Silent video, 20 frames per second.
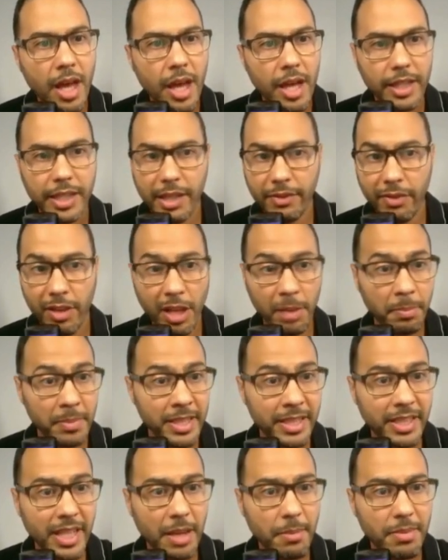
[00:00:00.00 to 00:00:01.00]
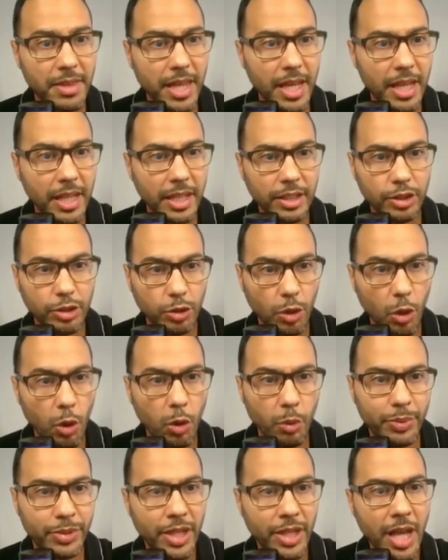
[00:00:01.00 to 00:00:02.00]
Development, same thing,
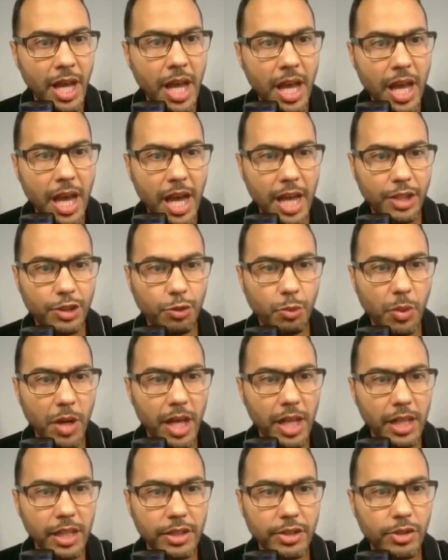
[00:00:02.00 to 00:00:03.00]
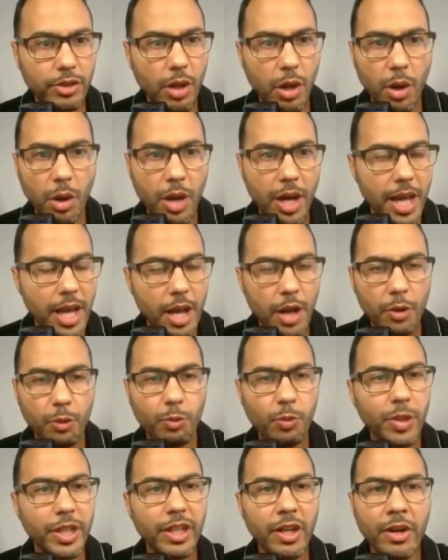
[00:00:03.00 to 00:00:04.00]
stopes as well. So
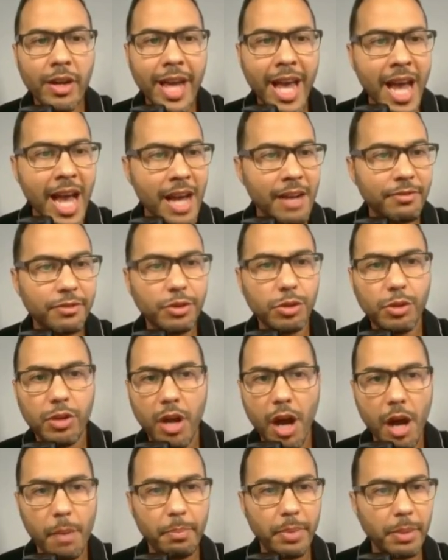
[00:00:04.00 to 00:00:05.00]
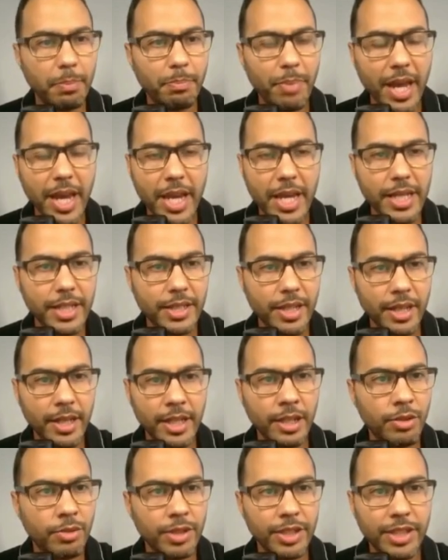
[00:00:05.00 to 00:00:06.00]
we don't have to copy paste and
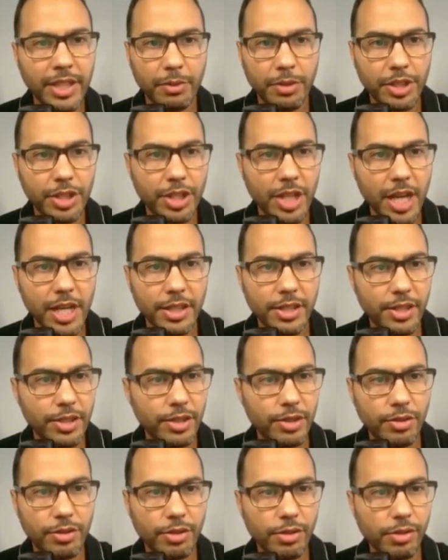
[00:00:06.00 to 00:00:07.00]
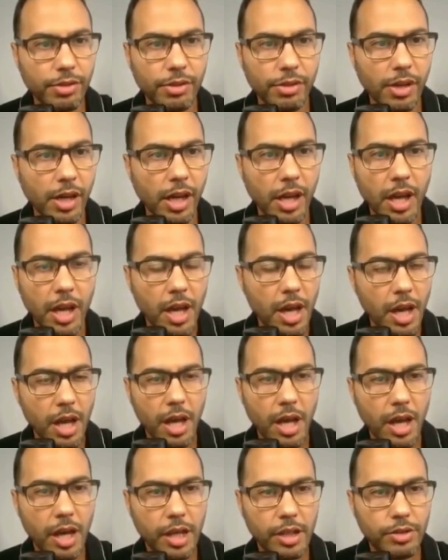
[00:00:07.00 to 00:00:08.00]
increase our chances to
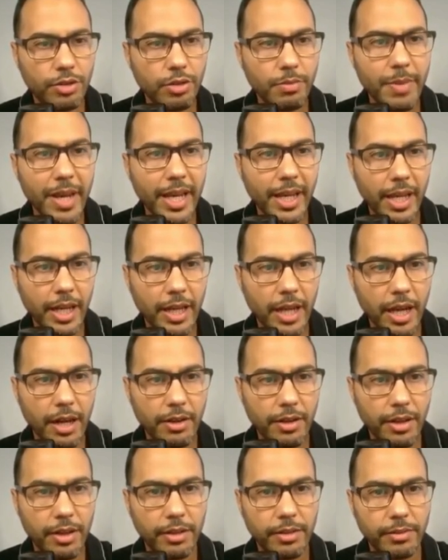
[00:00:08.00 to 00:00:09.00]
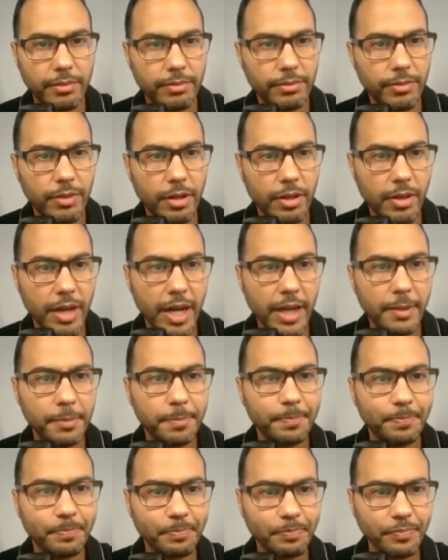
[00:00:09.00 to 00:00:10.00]
make an error. All right.
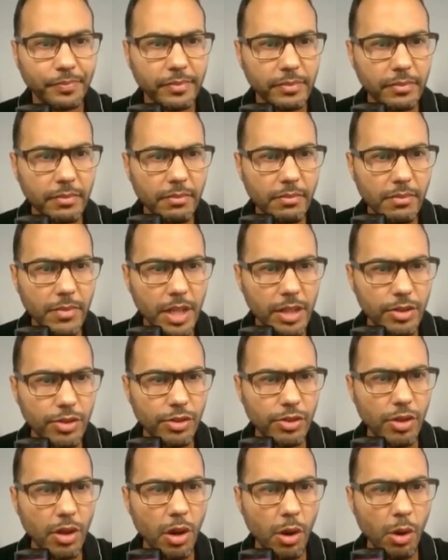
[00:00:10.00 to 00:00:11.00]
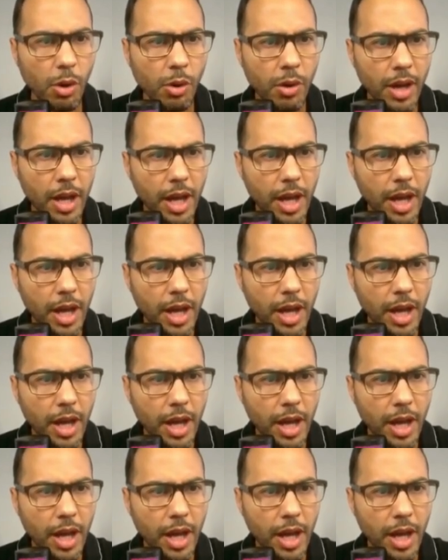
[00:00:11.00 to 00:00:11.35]
So